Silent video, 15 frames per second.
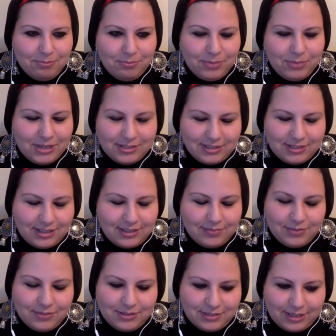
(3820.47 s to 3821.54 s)
But it's not the
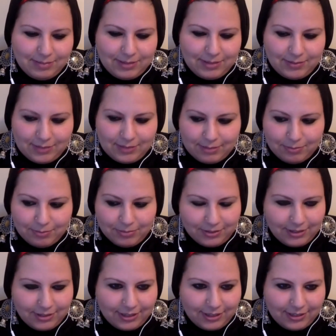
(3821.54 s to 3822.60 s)
first time they've come up with
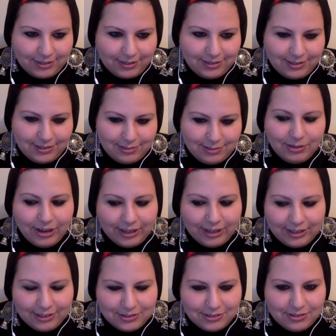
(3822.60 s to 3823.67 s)
like these
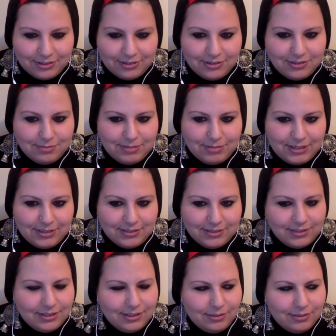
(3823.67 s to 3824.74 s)
miraculous cures, because
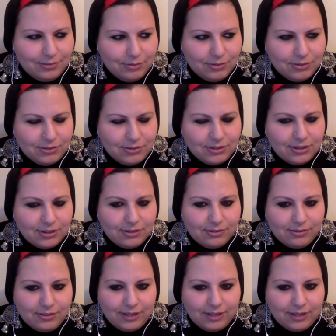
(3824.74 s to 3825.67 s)
a few years ago,